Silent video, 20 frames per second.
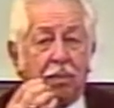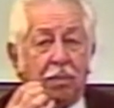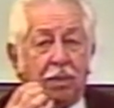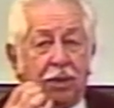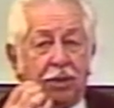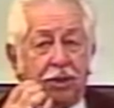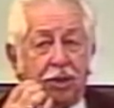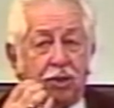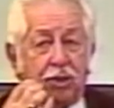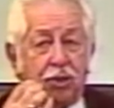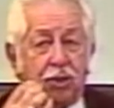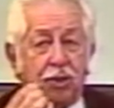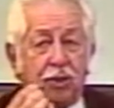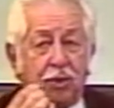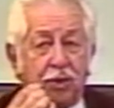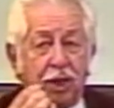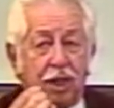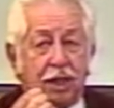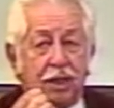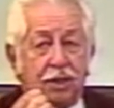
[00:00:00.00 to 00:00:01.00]
But the
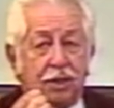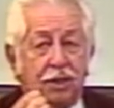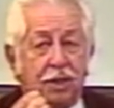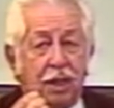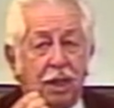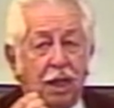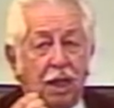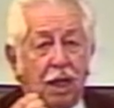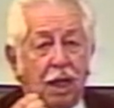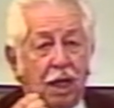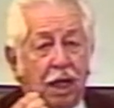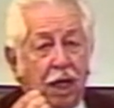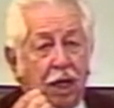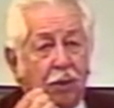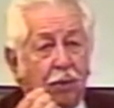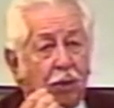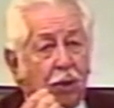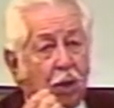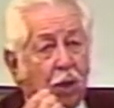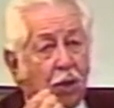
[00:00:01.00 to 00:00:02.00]
truth is,
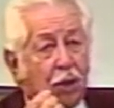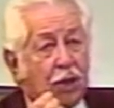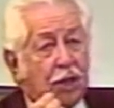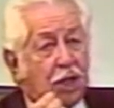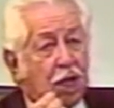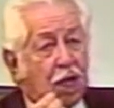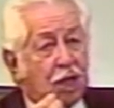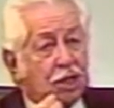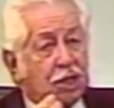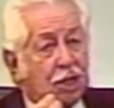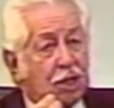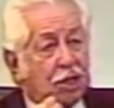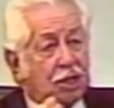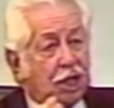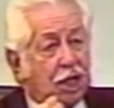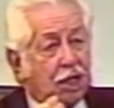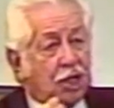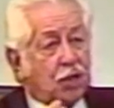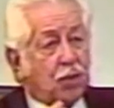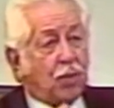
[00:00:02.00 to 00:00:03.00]
it will only cause
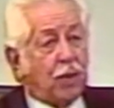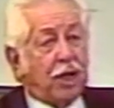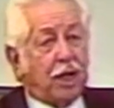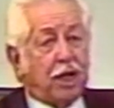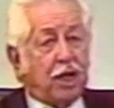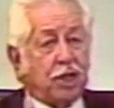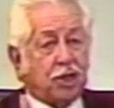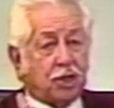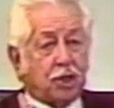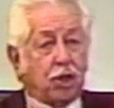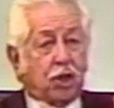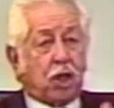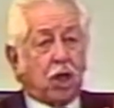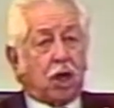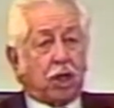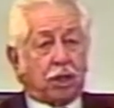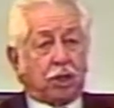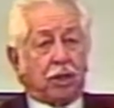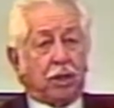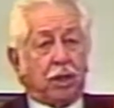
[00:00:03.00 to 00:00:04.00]
irritation when it is
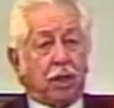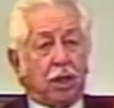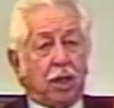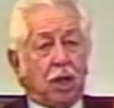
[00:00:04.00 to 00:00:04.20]
cooked,